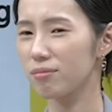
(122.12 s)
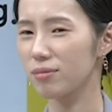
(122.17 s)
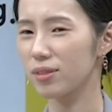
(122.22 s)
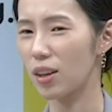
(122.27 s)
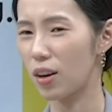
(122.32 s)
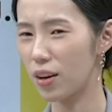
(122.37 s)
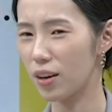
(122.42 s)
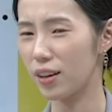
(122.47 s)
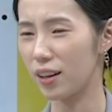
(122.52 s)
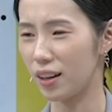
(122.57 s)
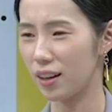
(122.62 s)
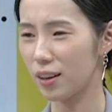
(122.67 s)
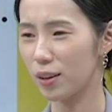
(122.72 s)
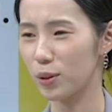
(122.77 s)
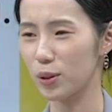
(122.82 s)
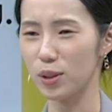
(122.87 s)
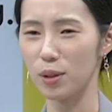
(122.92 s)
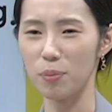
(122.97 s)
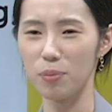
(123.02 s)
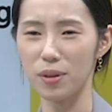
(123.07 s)
dirty
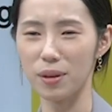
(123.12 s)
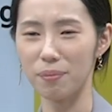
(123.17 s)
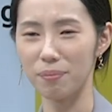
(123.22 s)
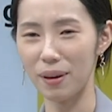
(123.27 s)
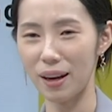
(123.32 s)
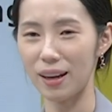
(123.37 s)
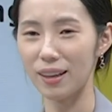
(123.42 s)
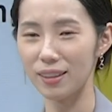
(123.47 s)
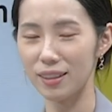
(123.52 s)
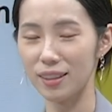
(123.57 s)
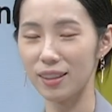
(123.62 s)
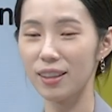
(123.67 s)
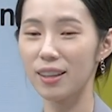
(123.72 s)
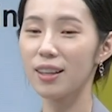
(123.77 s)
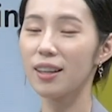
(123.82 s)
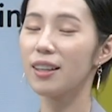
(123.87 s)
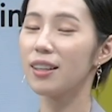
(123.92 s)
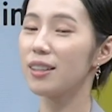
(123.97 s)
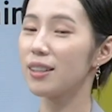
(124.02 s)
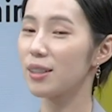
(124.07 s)
or something bad.
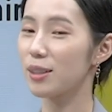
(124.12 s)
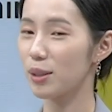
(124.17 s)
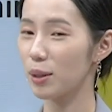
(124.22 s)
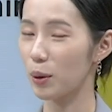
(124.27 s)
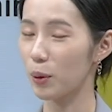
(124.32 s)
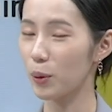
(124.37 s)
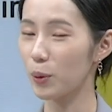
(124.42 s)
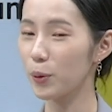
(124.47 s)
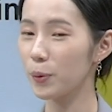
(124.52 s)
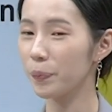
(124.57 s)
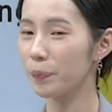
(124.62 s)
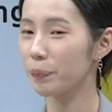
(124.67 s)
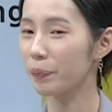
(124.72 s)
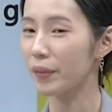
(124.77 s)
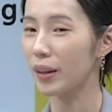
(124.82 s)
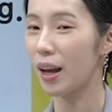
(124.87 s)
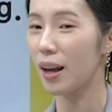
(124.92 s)
So